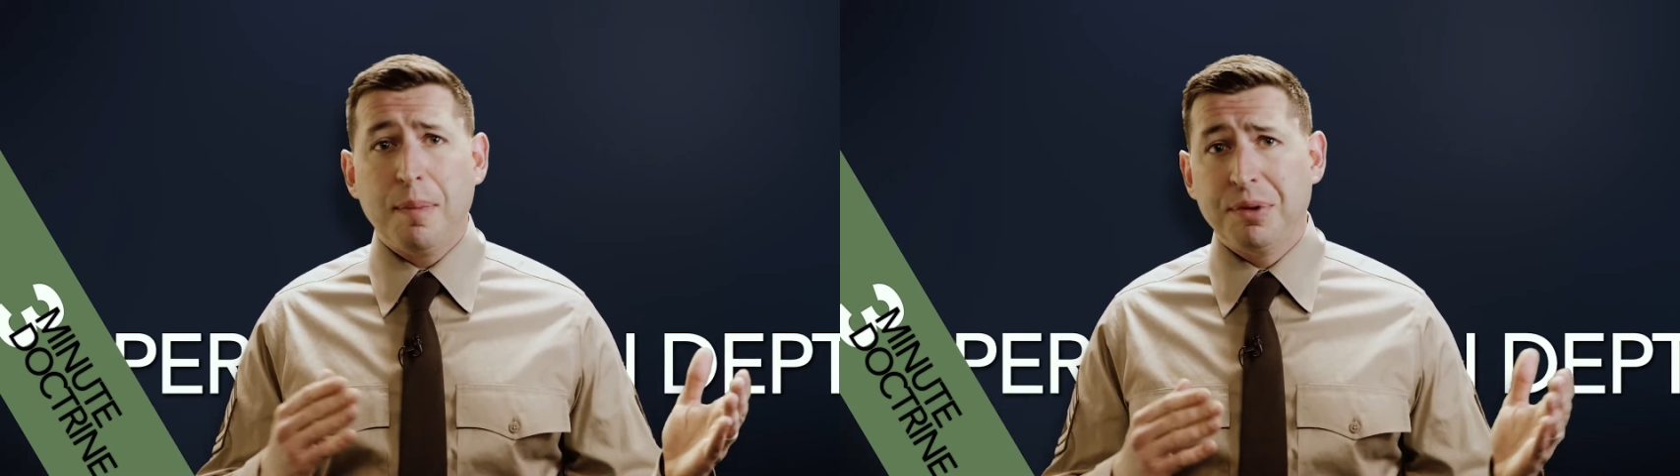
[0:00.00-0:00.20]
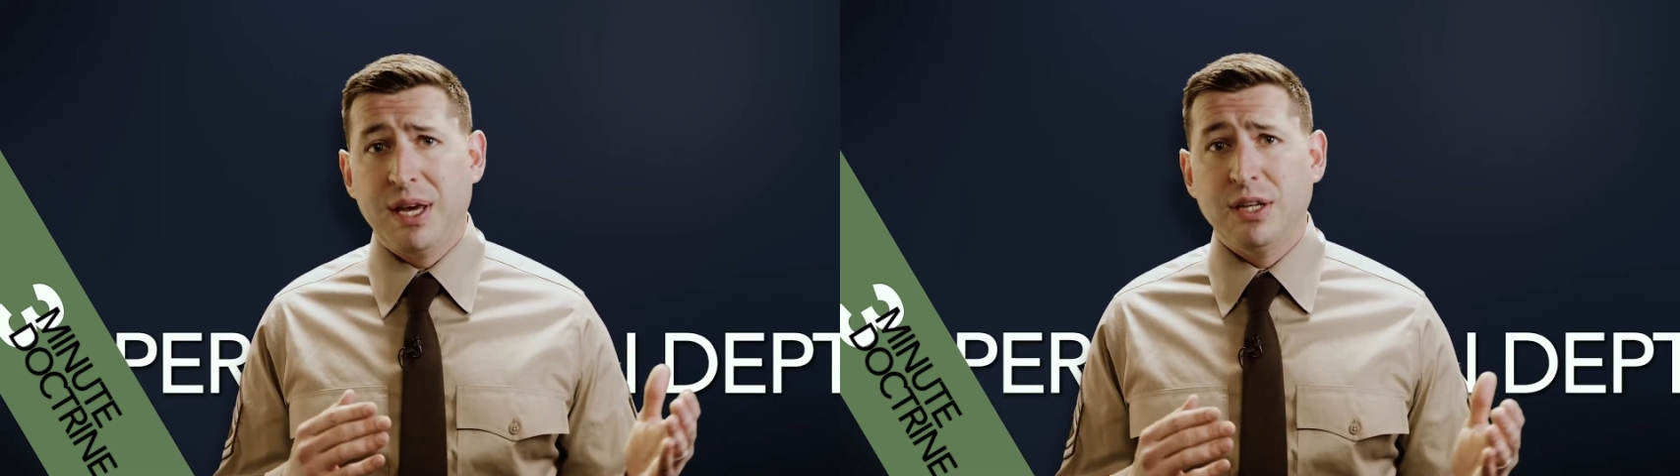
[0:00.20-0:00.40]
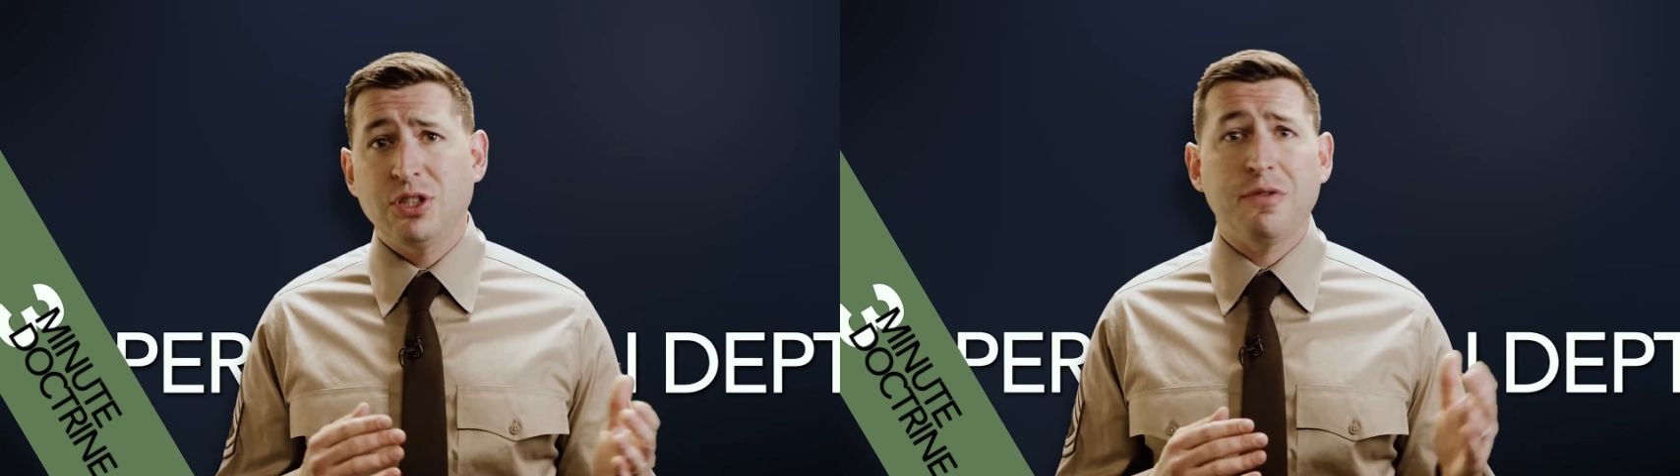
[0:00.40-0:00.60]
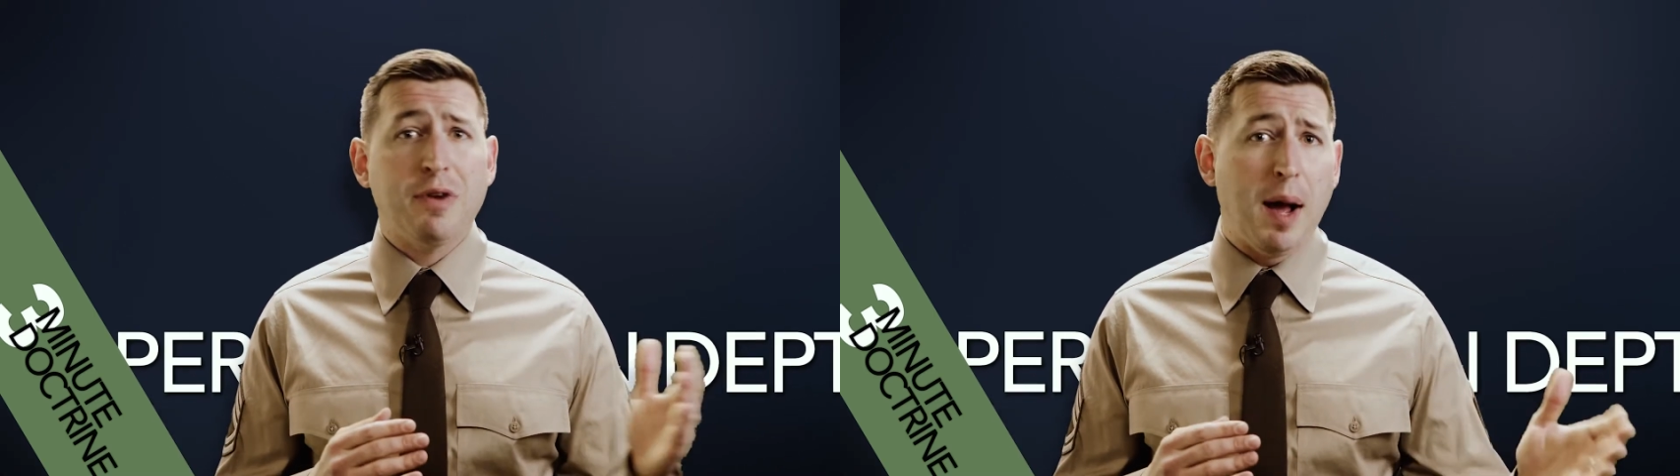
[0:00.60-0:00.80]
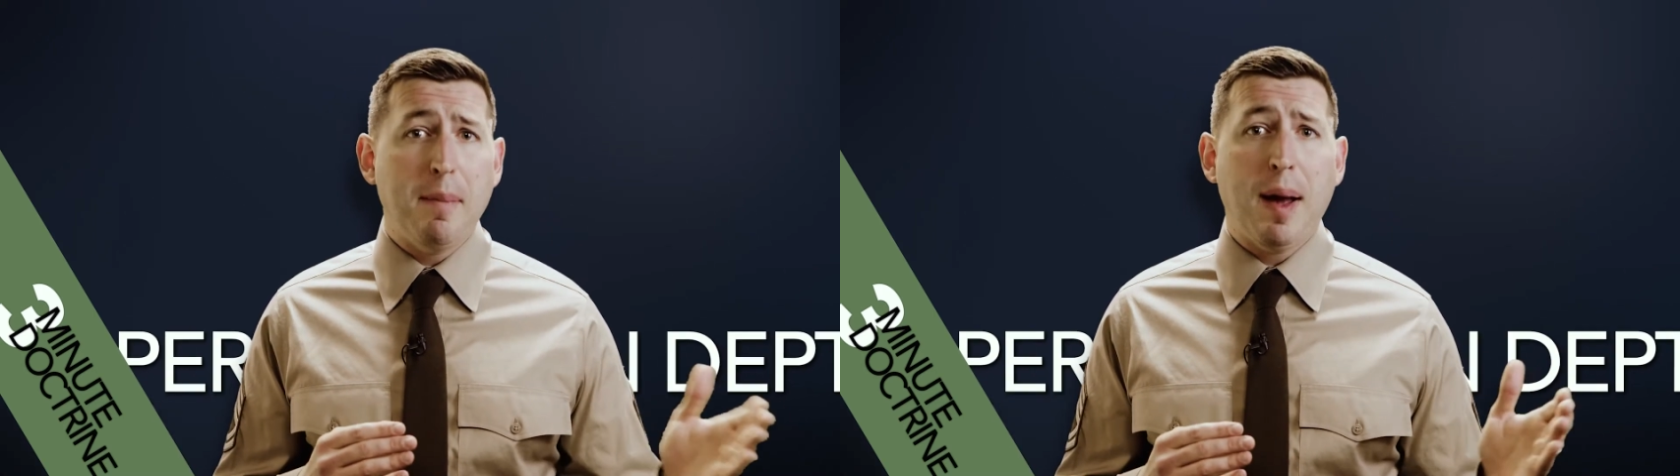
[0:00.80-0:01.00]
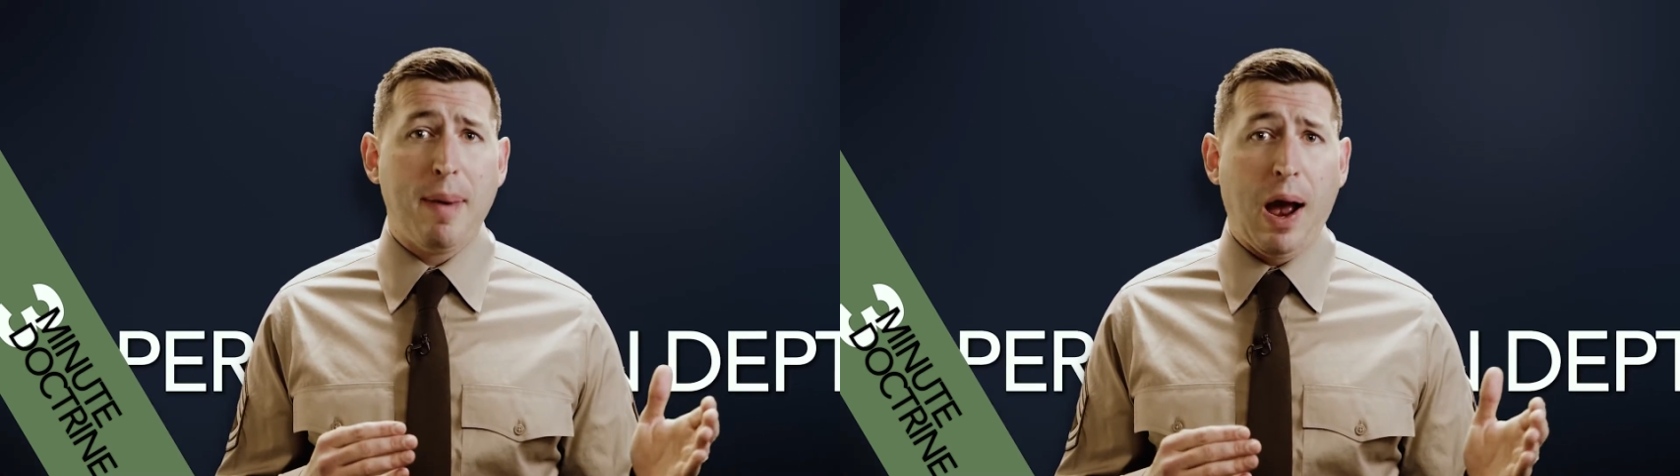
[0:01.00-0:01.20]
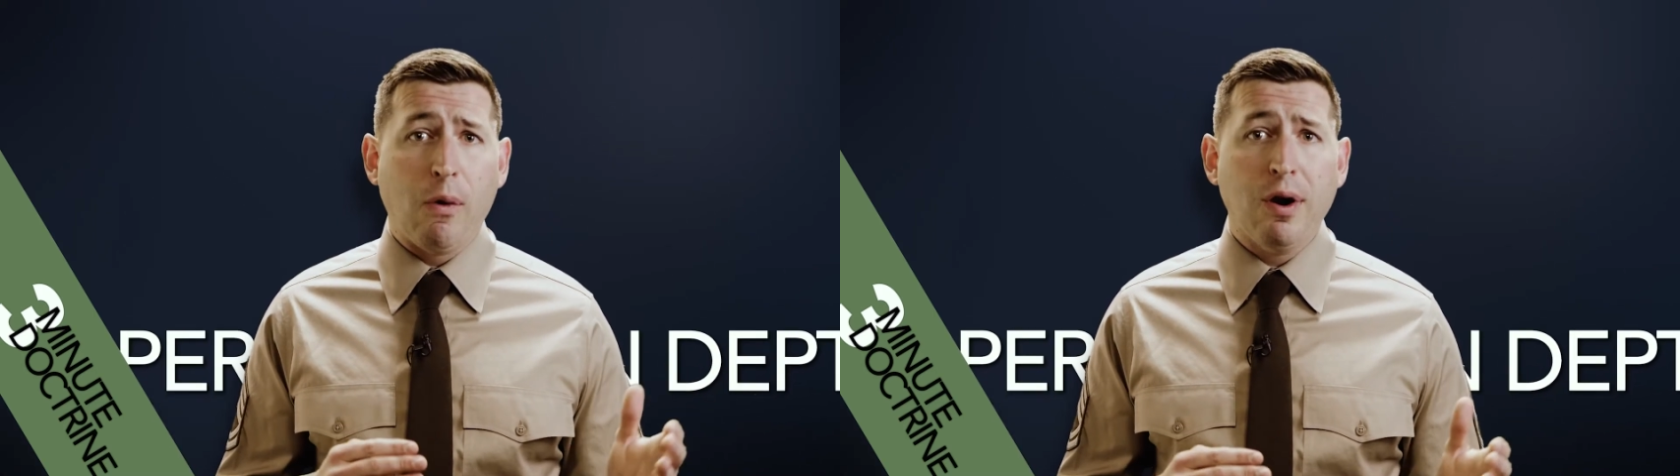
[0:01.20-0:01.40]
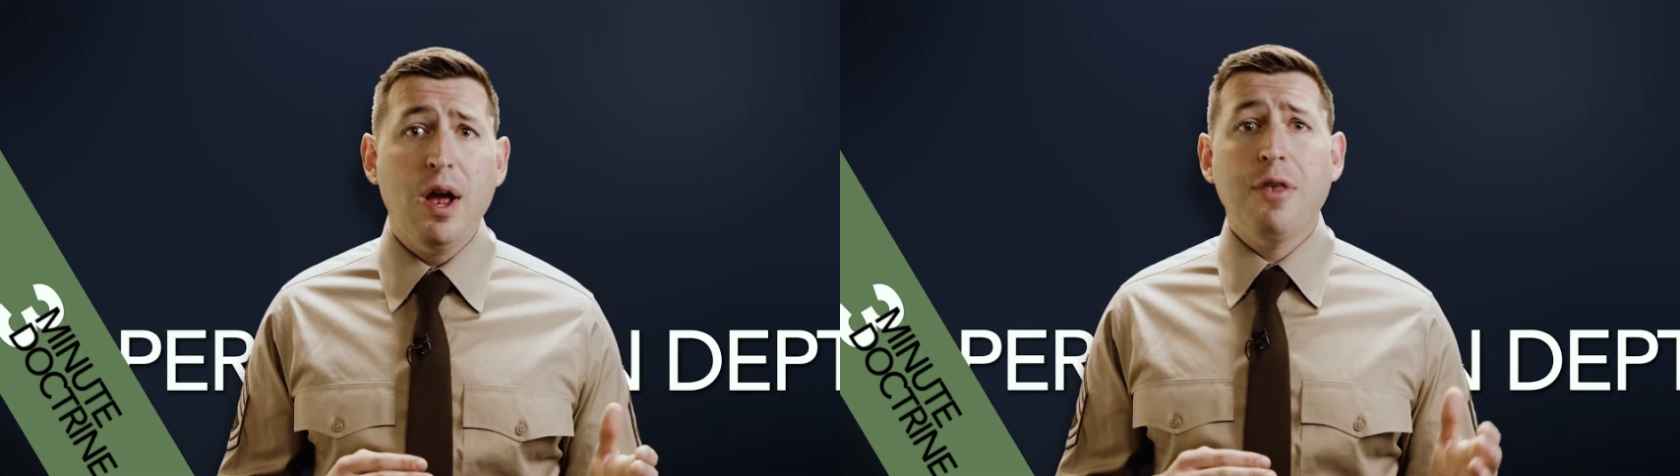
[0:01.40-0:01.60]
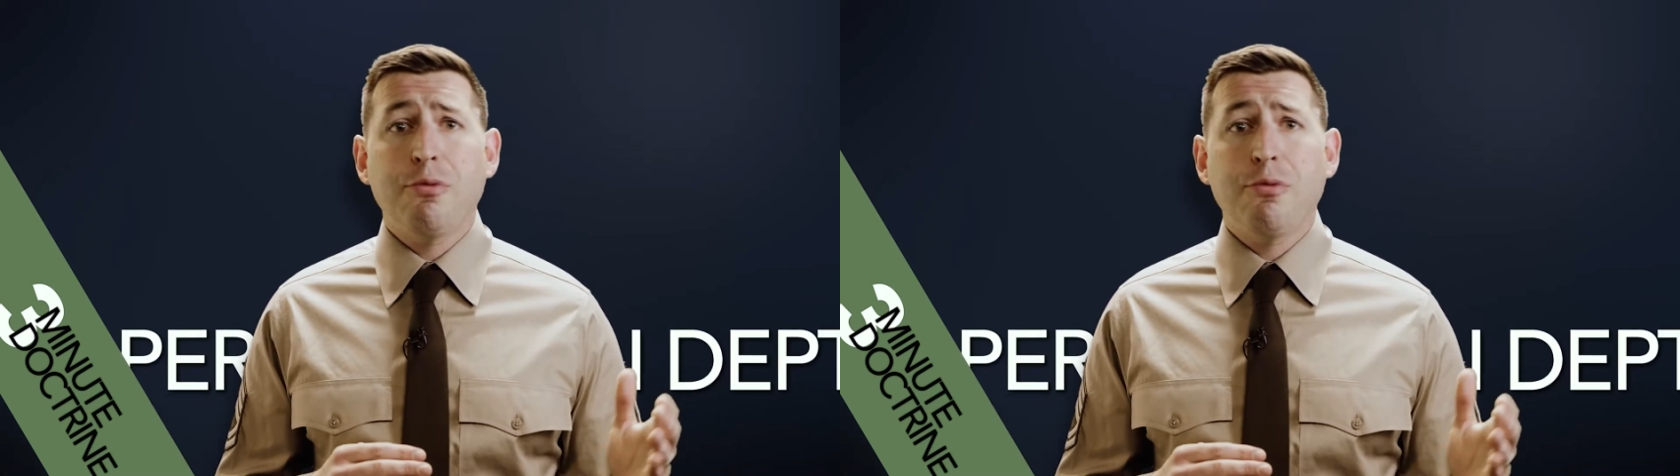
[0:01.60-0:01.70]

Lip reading: application of combat power